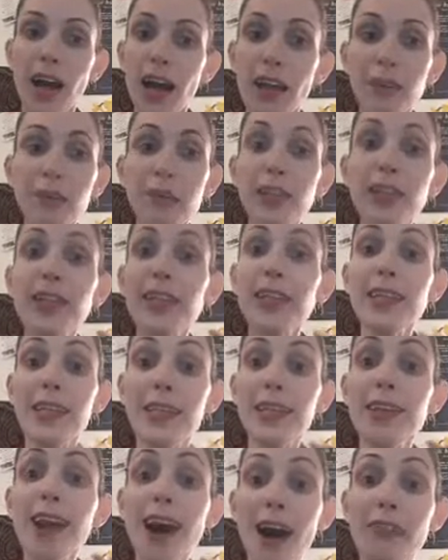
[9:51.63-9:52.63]
I really
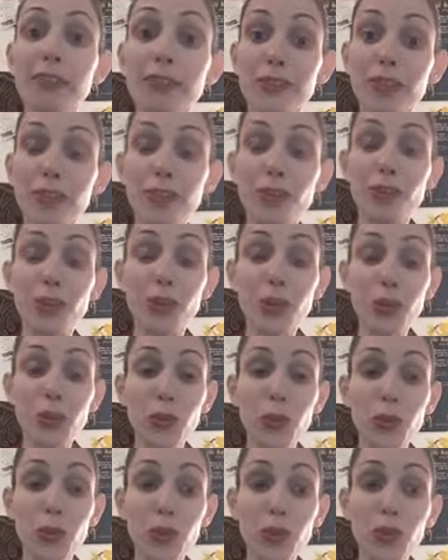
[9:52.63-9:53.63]
loved
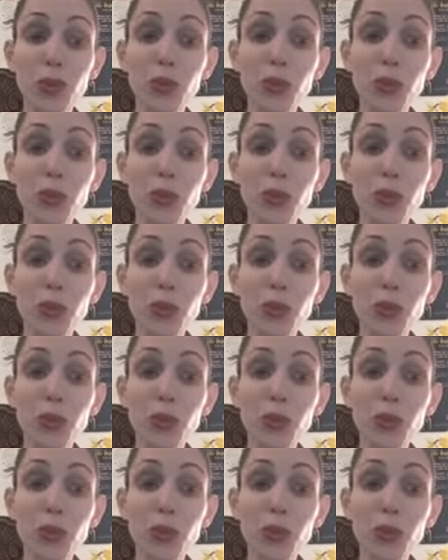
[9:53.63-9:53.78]
to